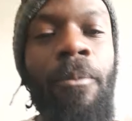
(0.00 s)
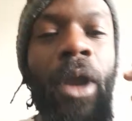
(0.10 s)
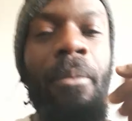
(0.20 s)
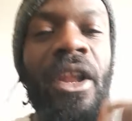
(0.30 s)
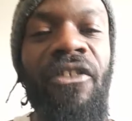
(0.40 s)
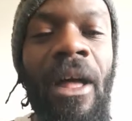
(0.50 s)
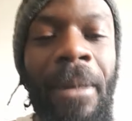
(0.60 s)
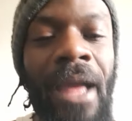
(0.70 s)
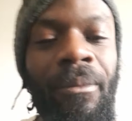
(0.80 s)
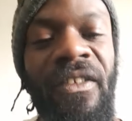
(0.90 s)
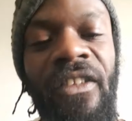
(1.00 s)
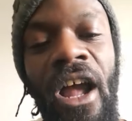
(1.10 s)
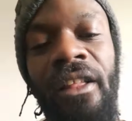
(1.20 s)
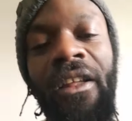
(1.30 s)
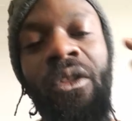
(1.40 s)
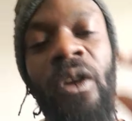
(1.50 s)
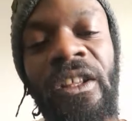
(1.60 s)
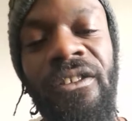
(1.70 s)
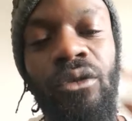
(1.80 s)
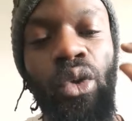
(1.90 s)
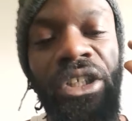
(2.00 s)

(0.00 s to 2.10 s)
the Prime Minister might be starting to listen to